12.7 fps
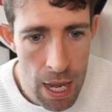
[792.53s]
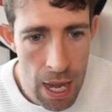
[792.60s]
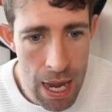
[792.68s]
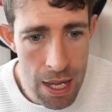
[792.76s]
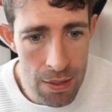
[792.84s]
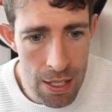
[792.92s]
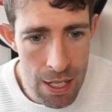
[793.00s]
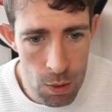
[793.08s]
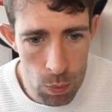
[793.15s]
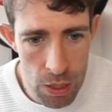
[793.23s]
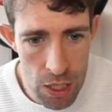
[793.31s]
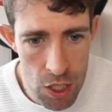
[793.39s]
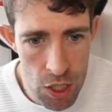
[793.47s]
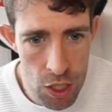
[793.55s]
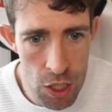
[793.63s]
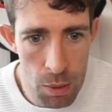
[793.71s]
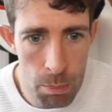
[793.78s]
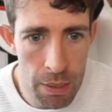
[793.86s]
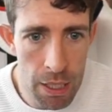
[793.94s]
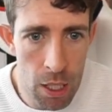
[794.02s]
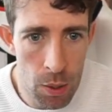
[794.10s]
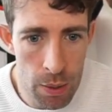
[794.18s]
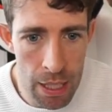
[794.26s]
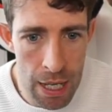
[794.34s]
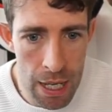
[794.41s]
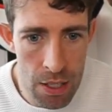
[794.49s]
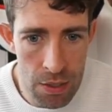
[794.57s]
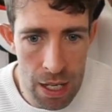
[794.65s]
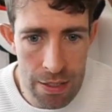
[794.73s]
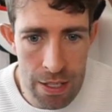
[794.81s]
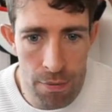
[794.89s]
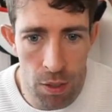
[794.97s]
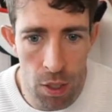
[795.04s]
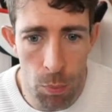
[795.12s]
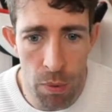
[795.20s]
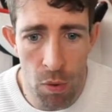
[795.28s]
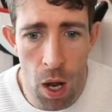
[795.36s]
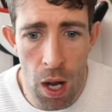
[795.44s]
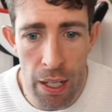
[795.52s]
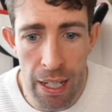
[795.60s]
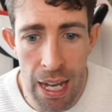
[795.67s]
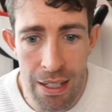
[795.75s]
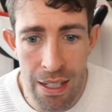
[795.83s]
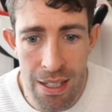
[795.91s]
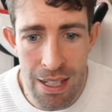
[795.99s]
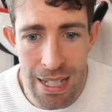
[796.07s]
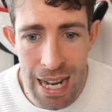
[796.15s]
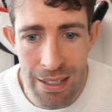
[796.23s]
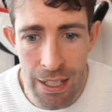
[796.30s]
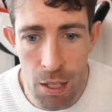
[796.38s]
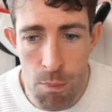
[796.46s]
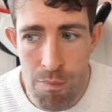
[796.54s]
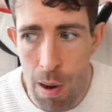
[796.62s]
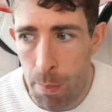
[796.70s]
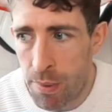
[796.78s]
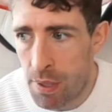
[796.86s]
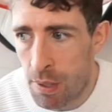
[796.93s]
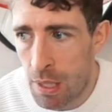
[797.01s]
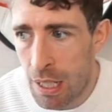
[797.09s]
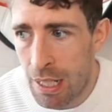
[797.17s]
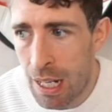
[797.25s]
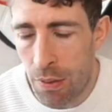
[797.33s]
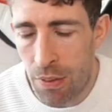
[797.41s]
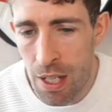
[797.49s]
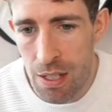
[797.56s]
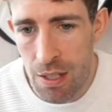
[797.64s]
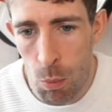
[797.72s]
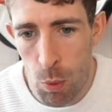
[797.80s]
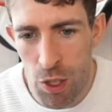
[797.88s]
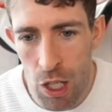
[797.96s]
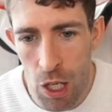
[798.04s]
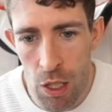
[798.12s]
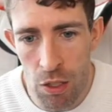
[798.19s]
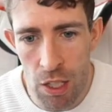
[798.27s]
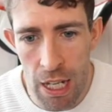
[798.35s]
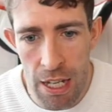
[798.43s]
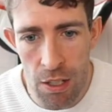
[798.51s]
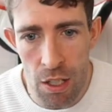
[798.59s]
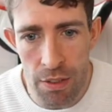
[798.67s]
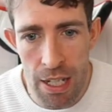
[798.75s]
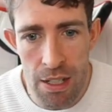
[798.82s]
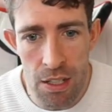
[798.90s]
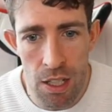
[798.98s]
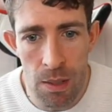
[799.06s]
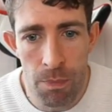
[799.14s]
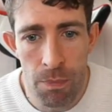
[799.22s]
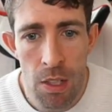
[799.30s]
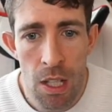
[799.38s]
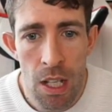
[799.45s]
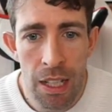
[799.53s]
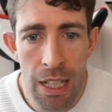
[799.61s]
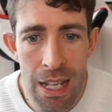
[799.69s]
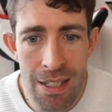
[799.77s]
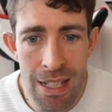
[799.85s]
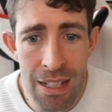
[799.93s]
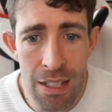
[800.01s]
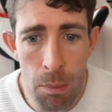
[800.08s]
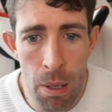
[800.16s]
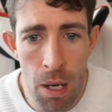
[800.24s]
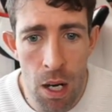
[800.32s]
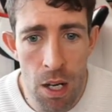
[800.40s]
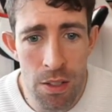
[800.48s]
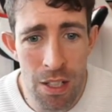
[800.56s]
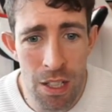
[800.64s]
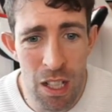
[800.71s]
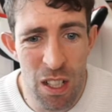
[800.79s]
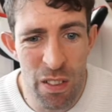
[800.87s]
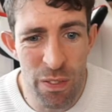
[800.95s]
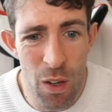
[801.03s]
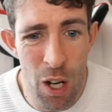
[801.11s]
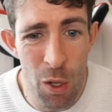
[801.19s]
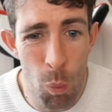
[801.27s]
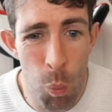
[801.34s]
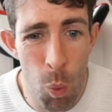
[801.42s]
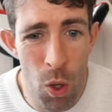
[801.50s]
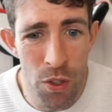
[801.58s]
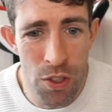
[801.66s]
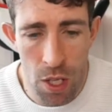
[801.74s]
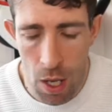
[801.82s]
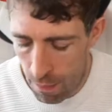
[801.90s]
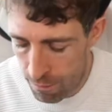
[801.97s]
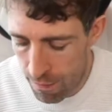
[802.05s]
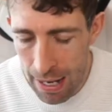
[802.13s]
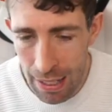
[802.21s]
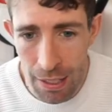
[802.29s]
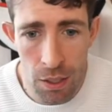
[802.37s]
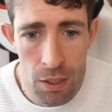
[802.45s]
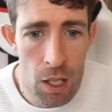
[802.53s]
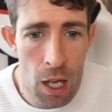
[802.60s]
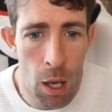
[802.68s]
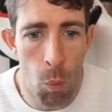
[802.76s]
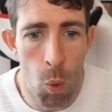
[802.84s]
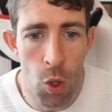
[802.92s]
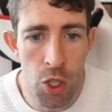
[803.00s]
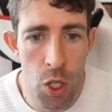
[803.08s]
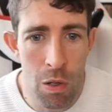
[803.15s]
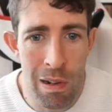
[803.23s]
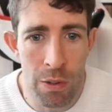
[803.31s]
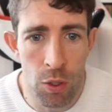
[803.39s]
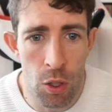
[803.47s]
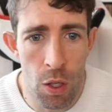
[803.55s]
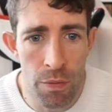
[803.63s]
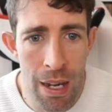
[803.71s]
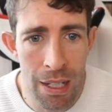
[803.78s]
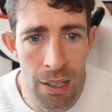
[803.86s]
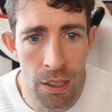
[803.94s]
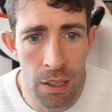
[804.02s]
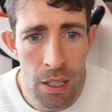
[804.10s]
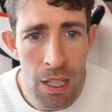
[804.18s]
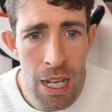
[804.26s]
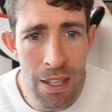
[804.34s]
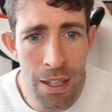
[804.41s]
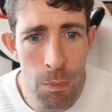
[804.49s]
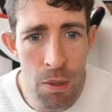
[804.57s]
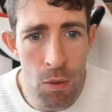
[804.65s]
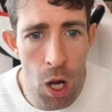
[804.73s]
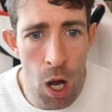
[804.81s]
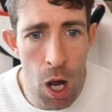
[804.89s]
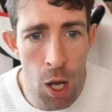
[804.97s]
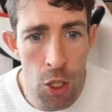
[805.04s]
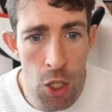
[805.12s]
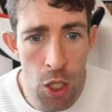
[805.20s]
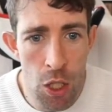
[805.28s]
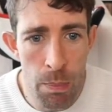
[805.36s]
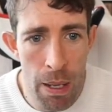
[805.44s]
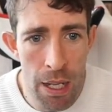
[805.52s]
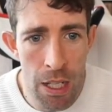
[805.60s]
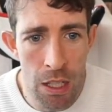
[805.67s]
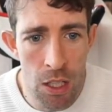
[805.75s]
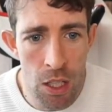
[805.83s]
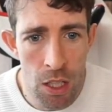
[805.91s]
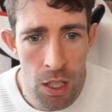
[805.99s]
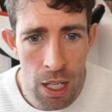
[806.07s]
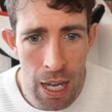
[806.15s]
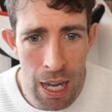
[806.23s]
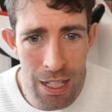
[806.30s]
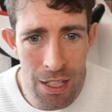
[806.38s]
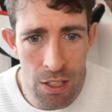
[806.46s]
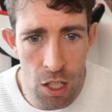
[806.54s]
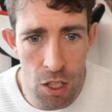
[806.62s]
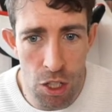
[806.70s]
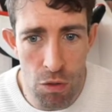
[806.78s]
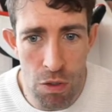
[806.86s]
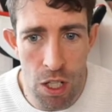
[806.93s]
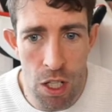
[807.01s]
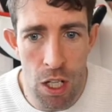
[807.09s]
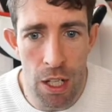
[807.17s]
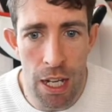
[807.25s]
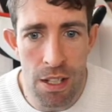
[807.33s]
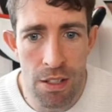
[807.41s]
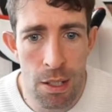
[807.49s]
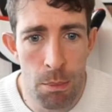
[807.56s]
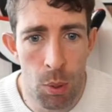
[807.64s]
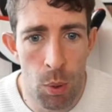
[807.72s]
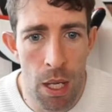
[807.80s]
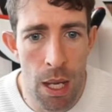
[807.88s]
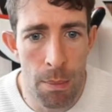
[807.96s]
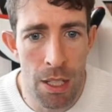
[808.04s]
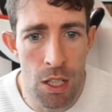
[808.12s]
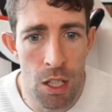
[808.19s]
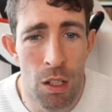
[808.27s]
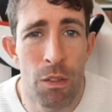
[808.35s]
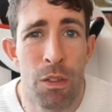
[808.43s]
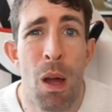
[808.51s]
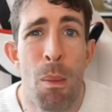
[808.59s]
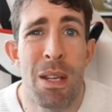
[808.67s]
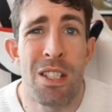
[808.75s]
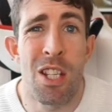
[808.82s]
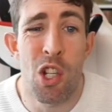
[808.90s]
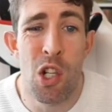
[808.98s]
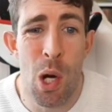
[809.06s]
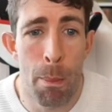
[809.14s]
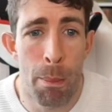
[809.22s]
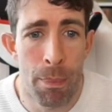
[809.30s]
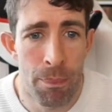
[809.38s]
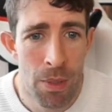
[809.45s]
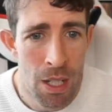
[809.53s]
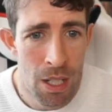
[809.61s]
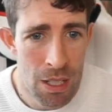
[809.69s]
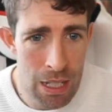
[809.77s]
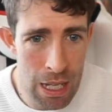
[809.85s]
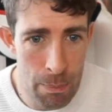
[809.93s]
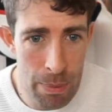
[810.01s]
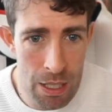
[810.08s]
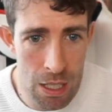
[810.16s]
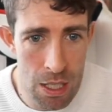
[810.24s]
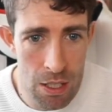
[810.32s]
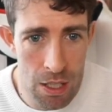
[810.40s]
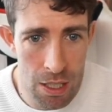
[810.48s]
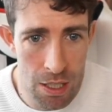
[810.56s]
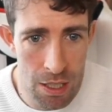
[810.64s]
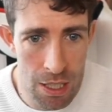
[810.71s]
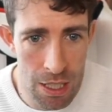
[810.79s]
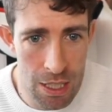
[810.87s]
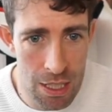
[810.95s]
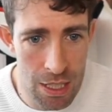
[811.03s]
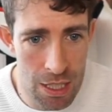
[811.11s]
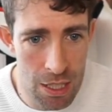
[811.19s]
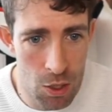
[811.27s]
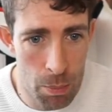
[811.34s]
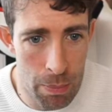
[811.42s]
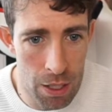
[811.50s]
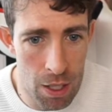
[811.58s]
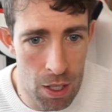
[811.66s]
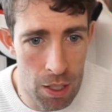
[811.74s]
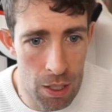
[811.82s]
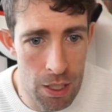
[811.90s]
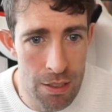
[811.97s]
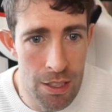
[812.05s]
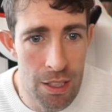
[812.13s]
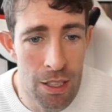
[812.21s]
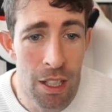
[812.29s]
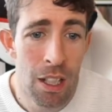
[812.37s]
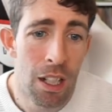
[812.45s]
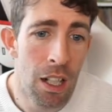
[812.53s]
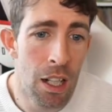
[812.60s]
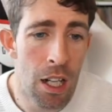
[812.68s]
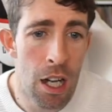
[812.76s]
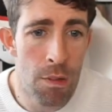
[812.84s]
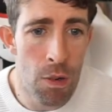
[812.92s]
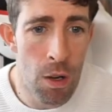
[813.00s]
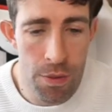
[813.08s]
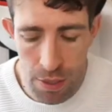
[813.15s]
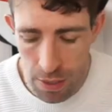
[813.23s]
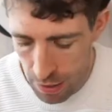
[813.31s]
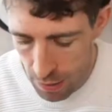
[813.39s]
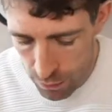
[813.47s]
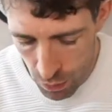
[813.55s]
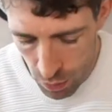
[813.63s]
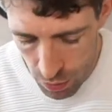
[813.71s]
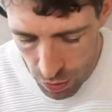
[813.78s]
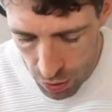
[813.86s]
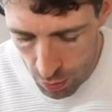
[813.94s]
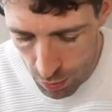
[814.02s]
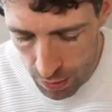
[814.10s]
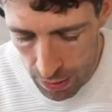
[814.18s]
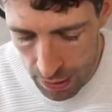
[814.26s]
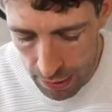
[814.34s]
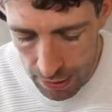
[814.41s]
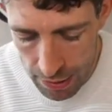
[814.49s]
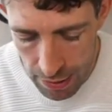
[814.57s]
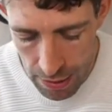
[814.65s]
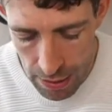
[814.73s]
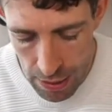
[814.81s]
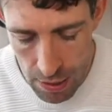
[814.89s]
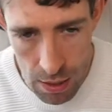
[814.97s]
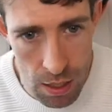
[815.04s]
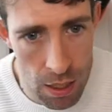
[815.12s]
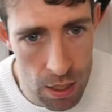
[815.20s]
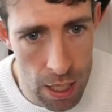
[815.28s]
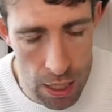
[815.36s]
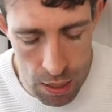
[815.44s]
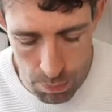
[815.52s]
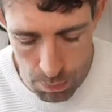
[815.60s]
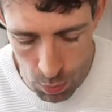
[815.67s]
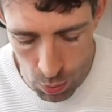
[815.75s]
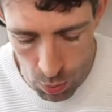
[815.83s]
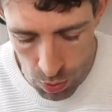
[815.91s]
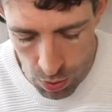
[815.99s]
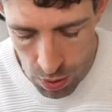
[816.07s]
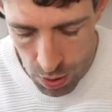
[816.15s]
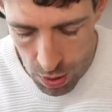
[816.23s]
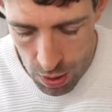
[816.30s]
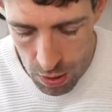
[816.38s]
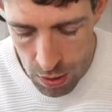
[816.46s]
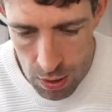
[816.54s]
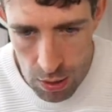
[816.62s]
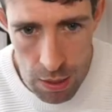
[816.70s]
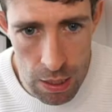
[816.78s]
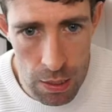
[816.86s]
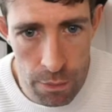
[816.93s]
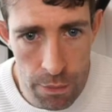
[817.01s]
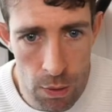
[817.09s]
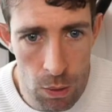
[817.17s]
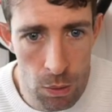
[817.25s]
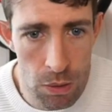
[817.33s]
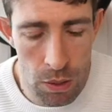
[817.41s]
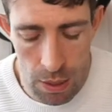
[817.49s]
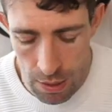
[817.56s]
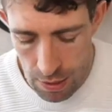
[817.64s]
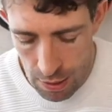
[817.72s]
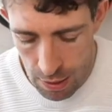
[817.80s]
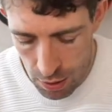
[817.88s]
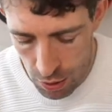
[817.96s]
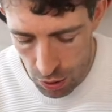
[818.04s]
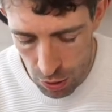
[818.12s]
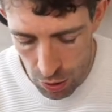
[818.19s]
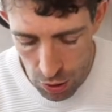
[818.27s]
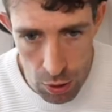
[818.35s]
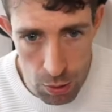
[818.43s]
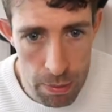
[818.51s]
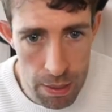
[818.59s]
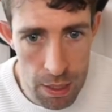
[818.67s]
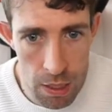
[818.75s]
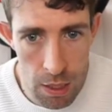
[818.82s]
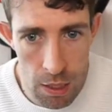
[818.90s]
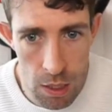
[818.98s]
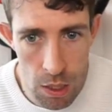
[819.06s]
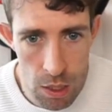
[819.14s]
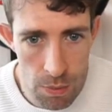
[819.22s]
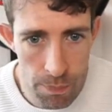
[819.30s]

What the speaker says: And then we should be okay. So let's have a look. We've got our get static props. Now this is going to get our data. Get static path is going to define what's valid and what URLs are not valid. And then we've got our news page, and it's going to just return a simple image of Mr. Trump. Now, because I can see this is not being highlighted, I've obviously forgot to do a get export default, and then it's news page